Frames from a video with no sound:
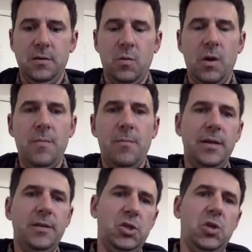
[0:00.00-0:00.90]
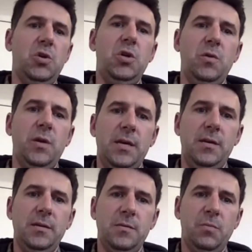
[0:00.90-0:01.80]
So what I'm about to show you
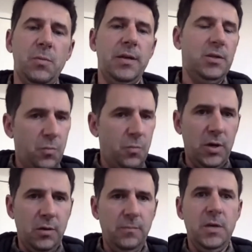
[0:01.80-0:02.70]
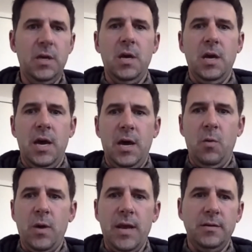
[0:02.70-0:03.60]
is BlueButton 2.0.
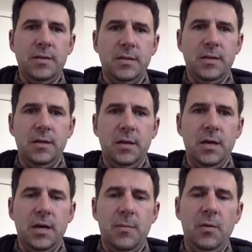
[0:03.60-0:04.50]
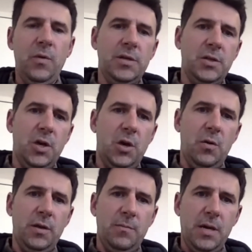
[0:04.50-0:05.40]
We announced this a couple of weeks
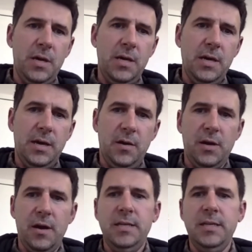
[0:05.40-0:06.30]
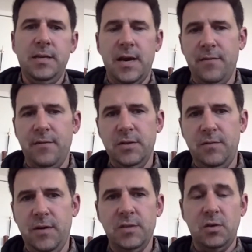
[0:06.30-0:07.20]
ago at the big healthcare IT conference
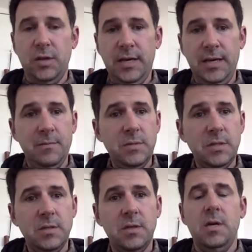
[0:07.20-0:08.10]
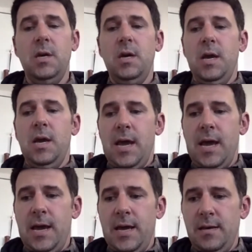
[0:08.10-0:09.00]
in Vegas called HIMSS. Mm-hmm.
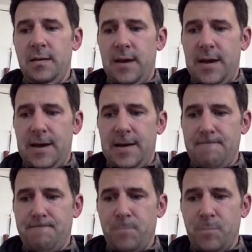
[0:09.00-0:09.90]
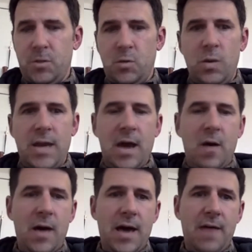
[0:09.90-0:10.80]
And we
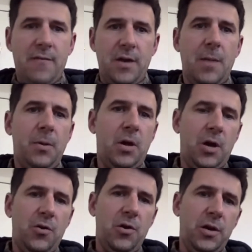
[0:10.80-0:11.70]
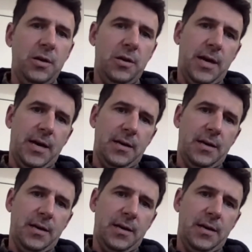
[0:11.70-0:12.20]
now have a couple of hundred